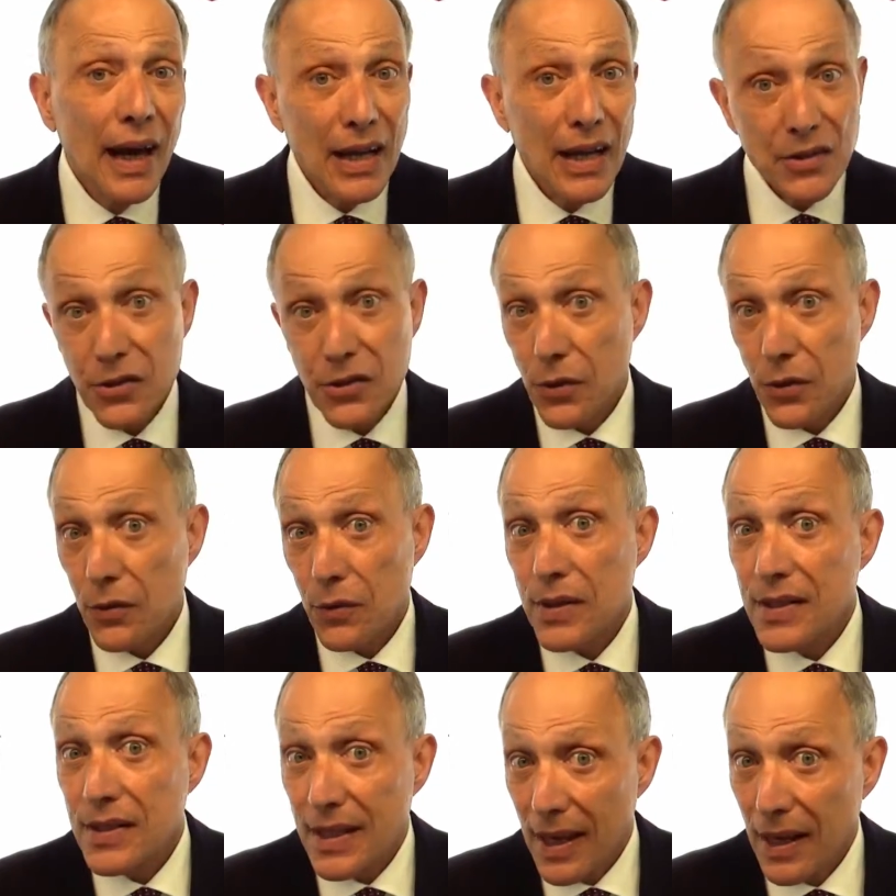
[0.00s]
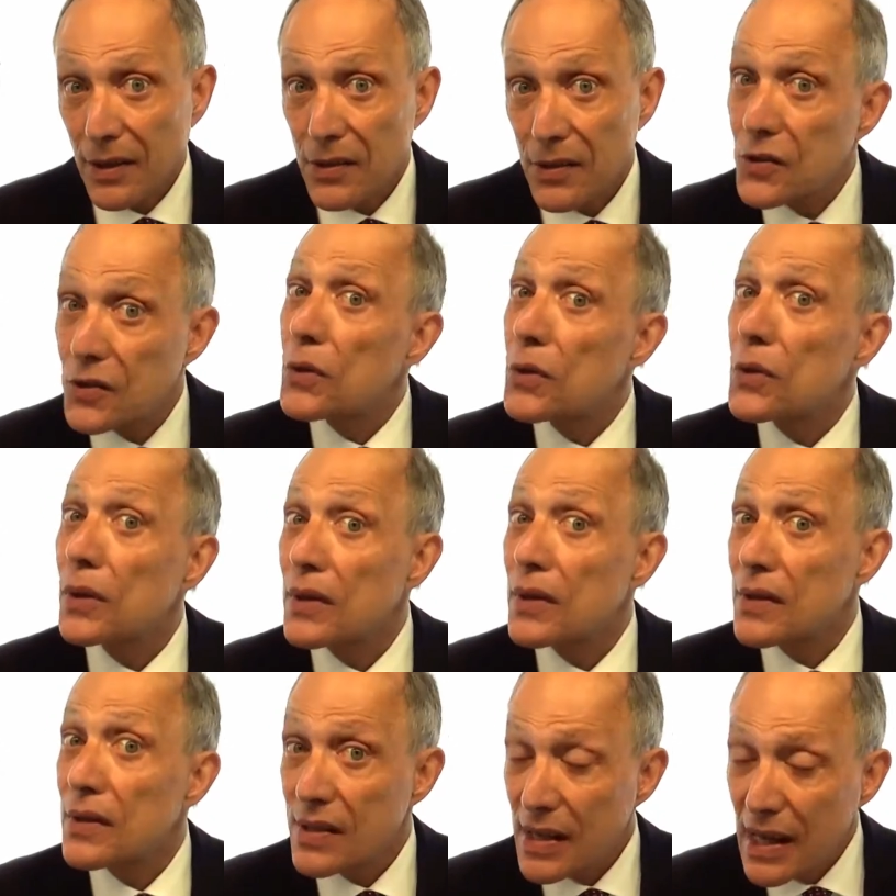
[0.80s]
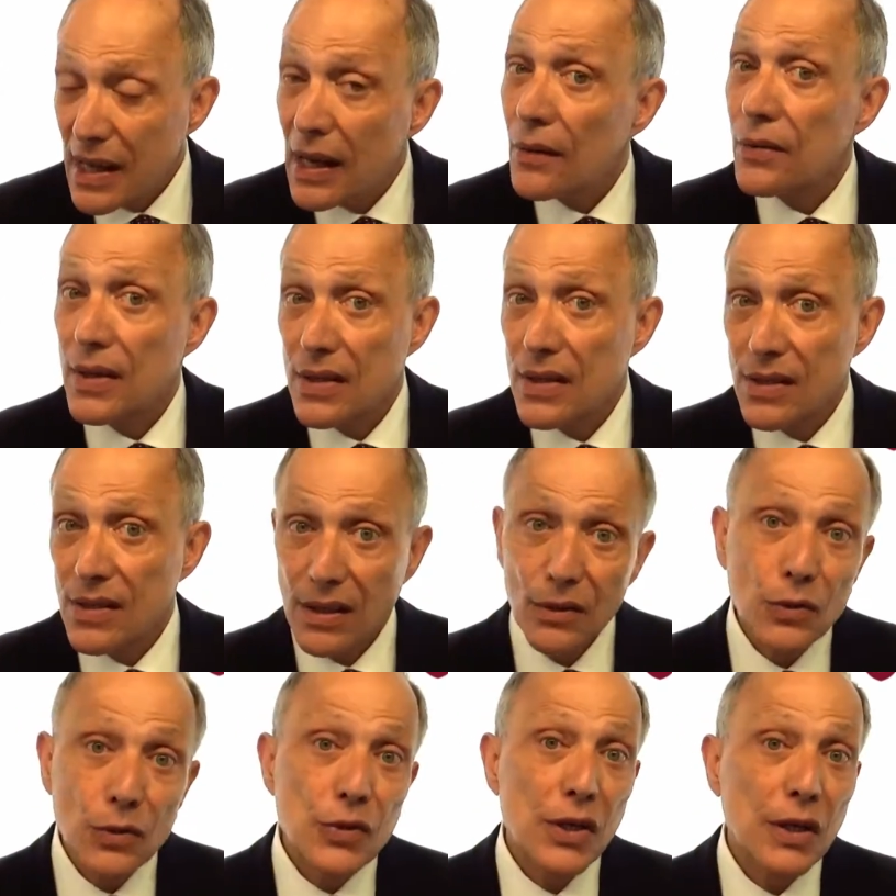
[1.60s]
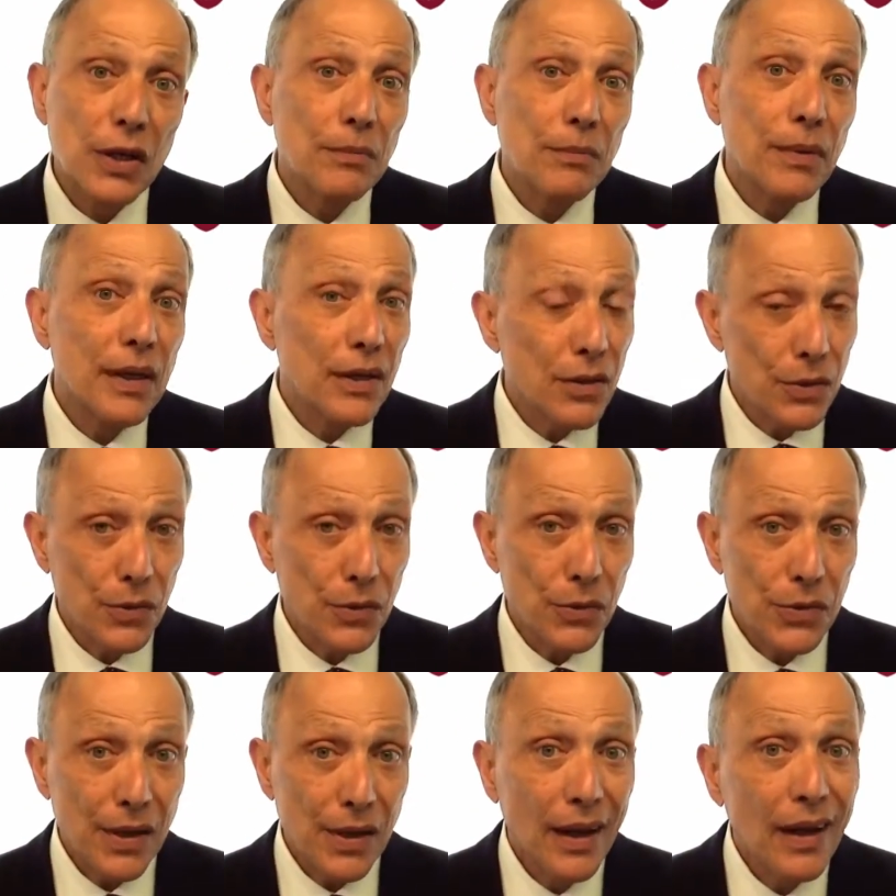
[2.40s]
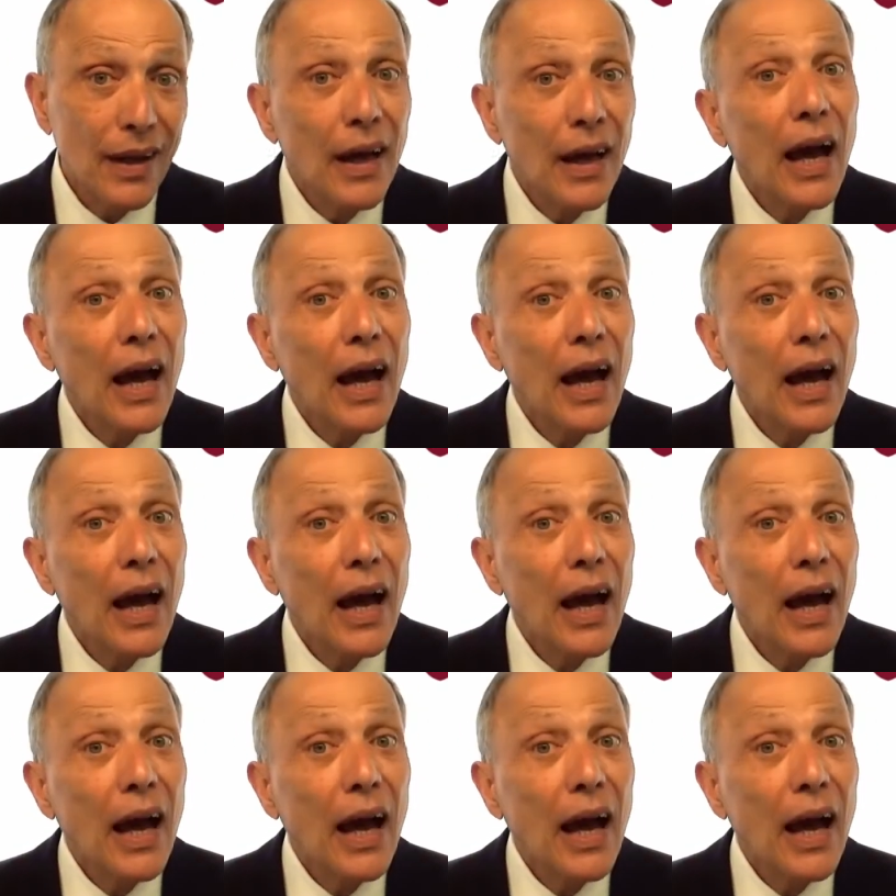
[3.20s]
and certain texts so you can see how these skills can be used,